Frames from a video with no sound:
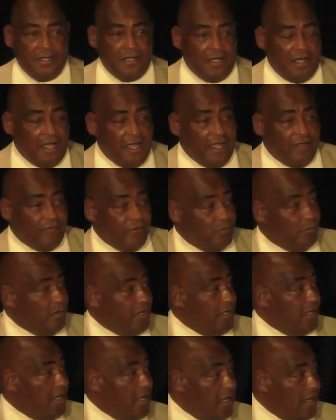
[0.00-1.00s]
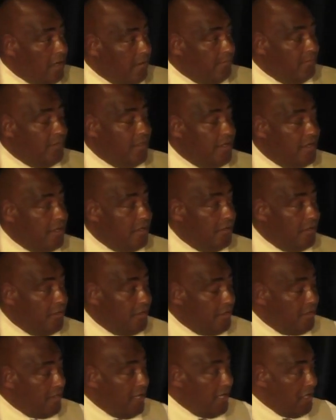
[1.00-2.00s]
Hi, everyone. Um,
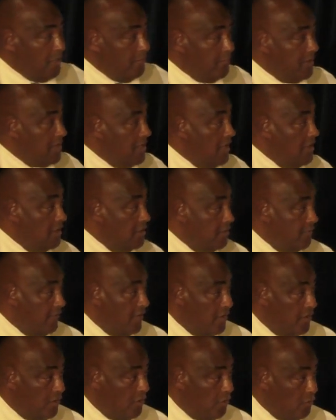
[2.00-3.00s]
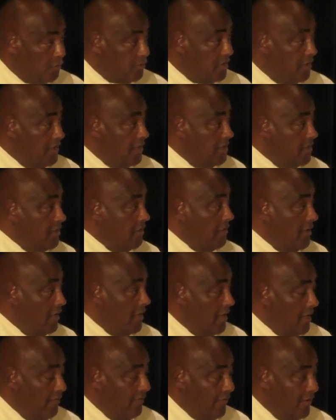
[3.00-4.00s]
thank you, Ms. Ellis, for hosting this uh,
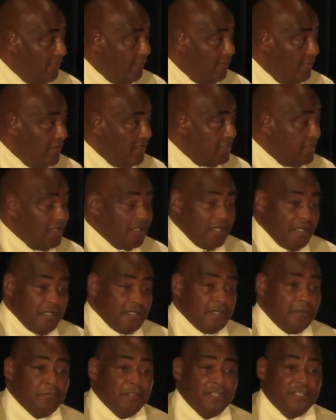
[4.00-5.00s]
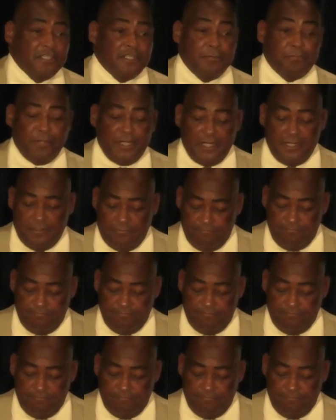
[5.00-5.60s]
event for us in the NAACP.